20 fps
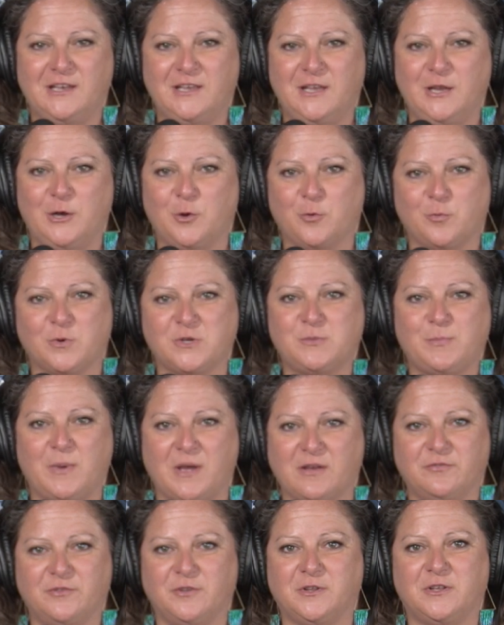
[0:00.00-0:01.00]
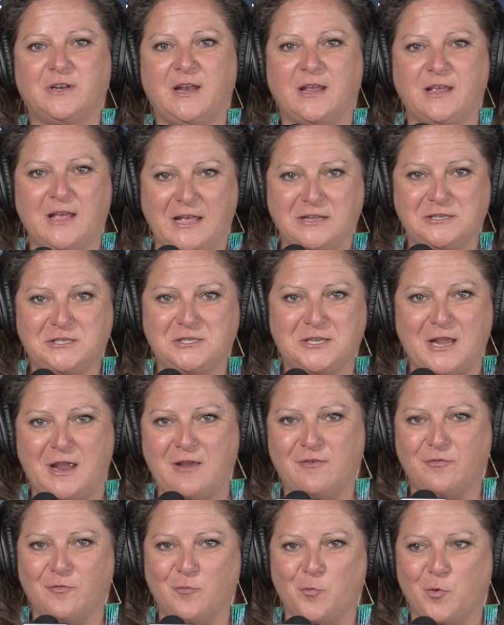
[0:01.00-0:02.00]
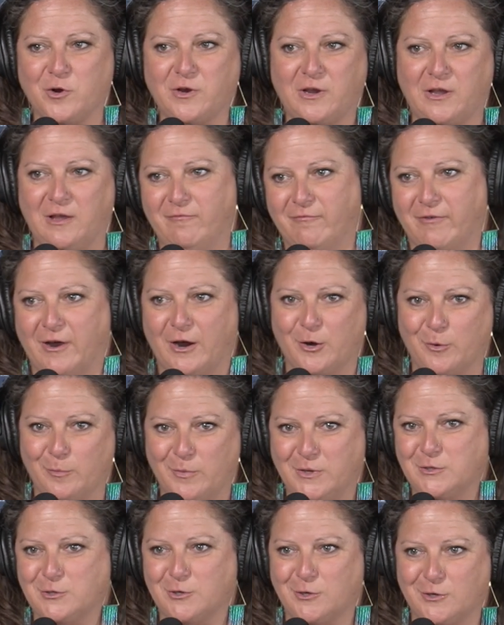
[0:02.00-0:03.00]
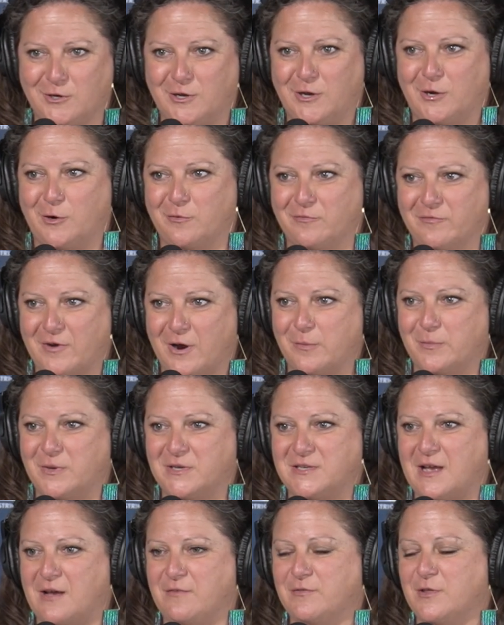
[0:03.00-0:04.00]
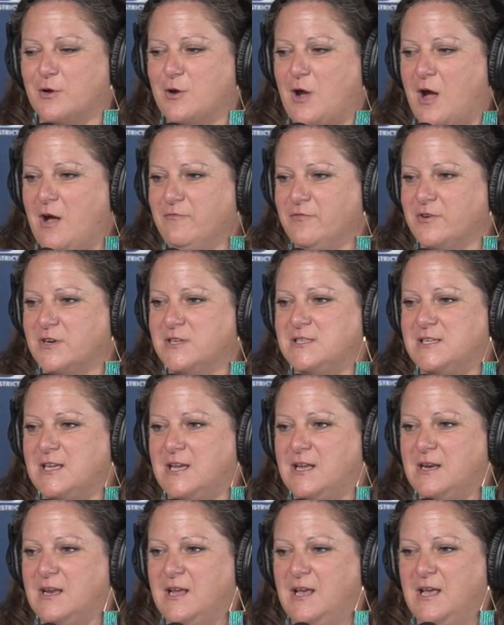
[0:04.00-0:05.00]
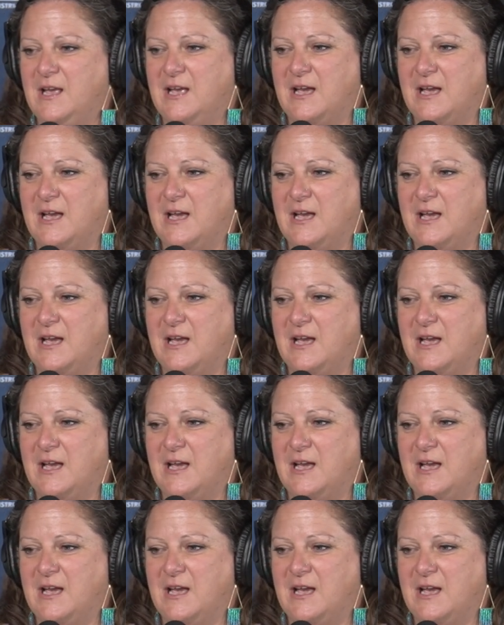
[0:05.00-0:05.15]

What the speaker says: respectful and safe work environment or, environment to have their conference in.